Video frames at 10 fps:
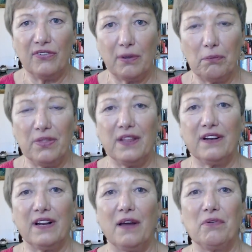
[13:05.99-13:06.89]
something
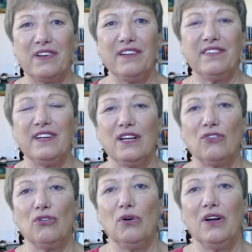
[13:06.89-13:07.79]
that I was listening
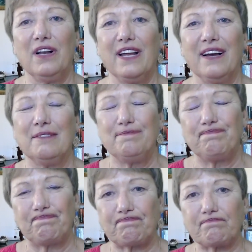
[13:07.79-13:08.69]
to earlier
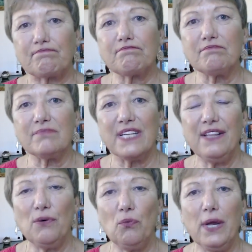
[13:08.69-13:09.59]

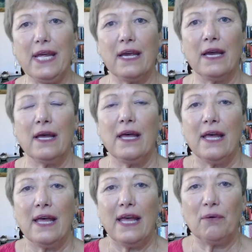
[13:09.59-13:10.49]
in the week,
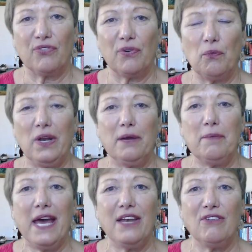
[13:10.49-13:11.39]
it was from William
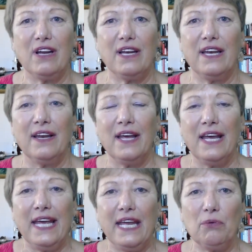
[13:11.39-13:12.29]
Henry. and
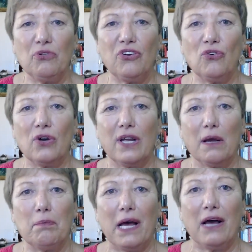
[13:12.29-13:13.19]
he was
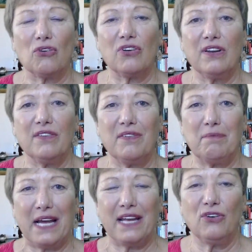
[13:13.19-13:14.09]
talking about
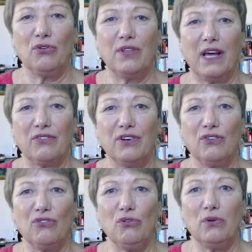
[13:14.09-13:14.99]
back in
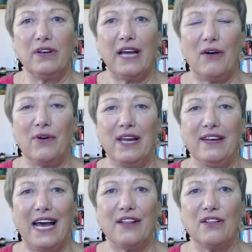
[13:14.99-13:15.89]
2002 at how
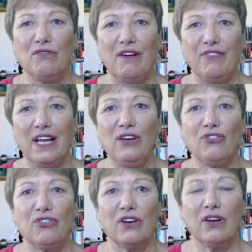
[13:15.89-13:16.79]
he'd had the
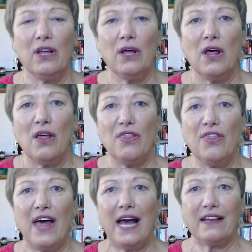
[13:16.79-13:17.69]
revelation
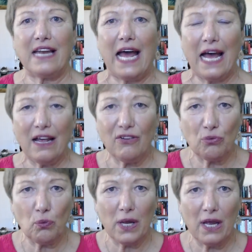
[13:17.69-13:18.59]
that
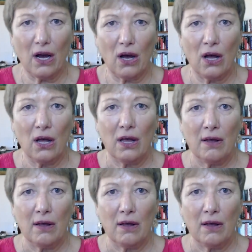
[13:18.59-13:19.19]
as we are